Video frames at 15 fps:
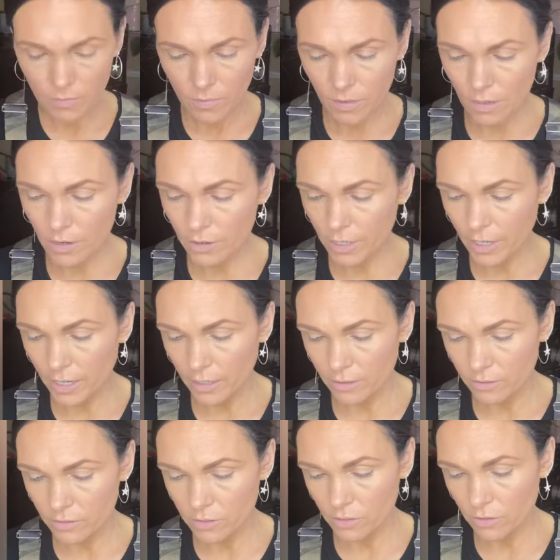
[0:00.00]
Okay,
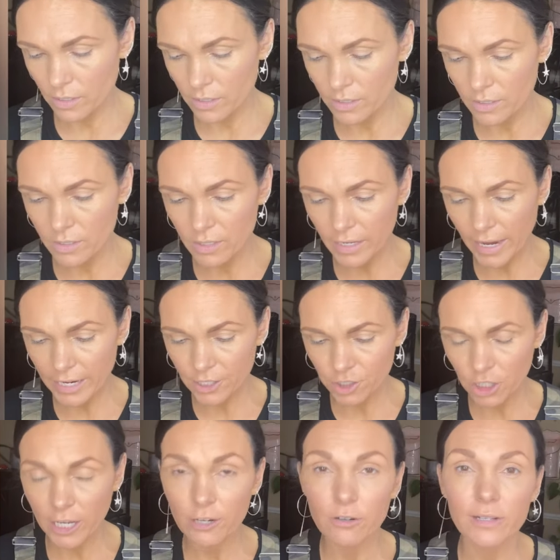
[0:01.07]
so this is the
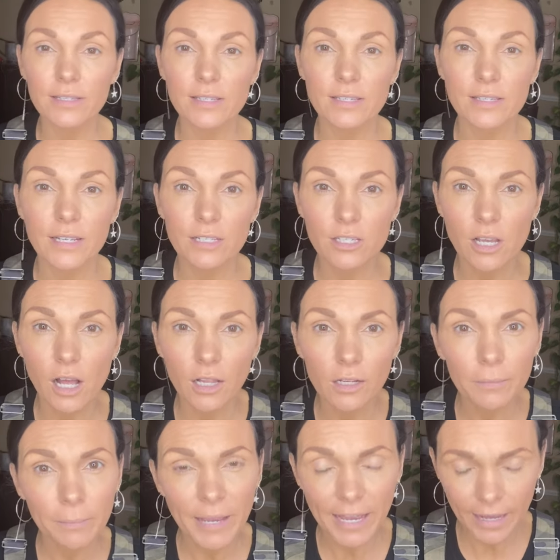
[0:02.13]
eyeshadow. It's a
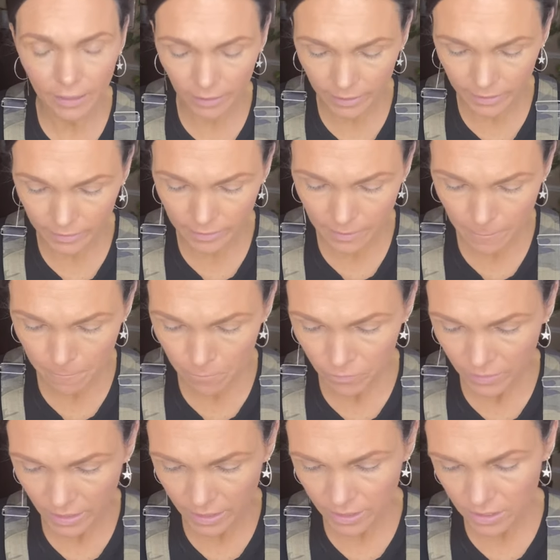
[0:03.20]
6-color palette.
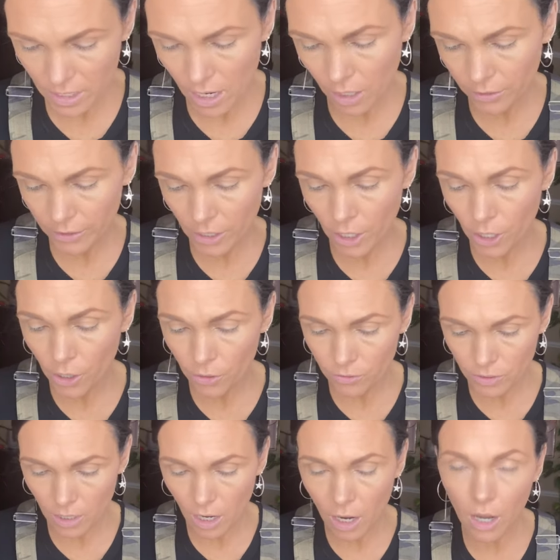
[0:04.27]
It is called the
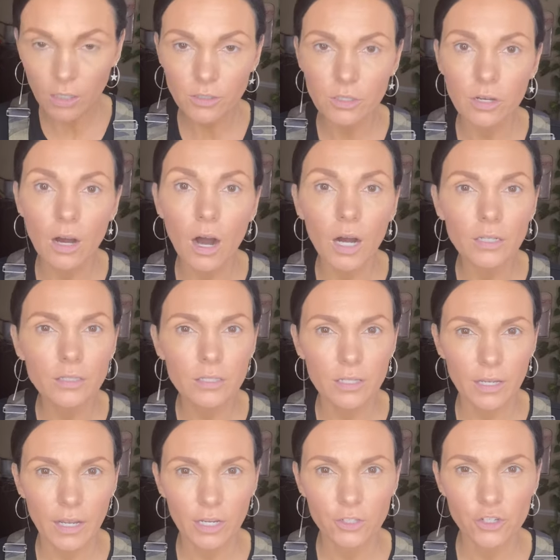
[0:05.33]
Haute,
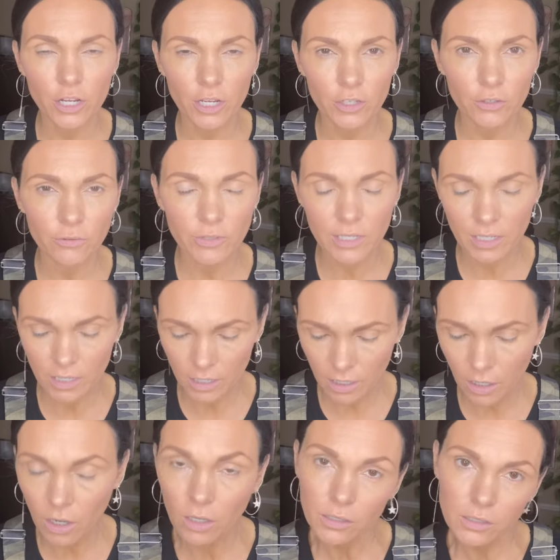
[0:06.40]
H-A-U-T-E,
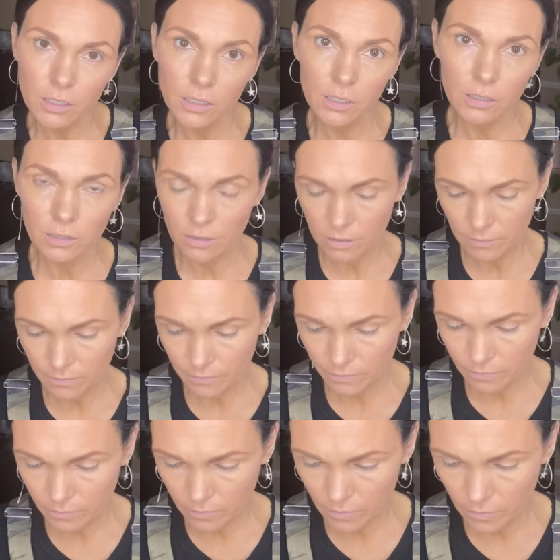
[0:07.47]
Haute.
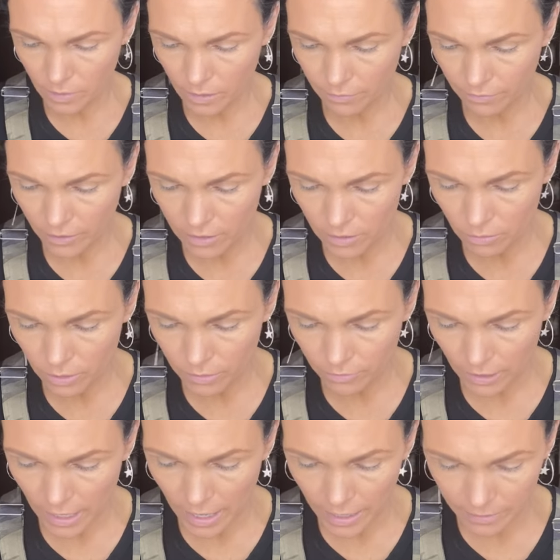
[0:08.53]
Like a fancy word
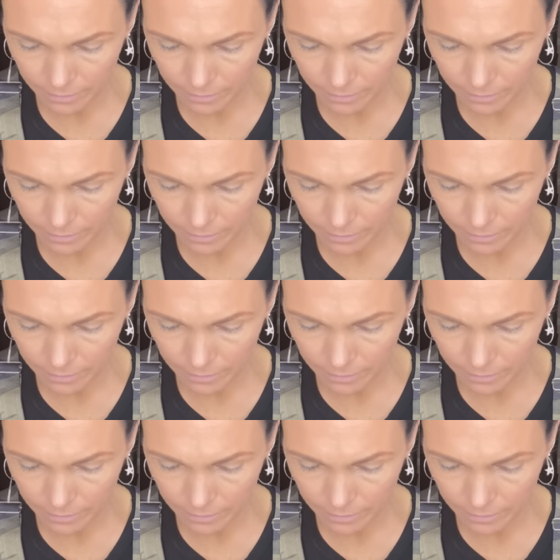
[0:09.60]
for hot.